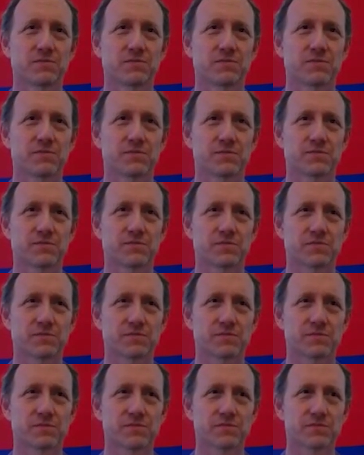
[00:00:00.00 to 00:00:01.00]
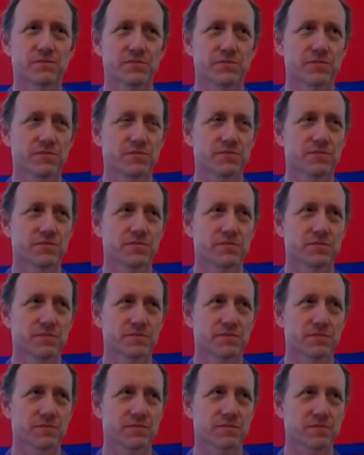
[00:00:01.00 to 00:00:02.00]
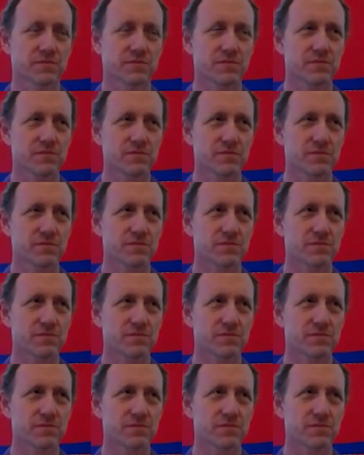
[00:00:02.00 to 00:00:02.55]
(no one is talking)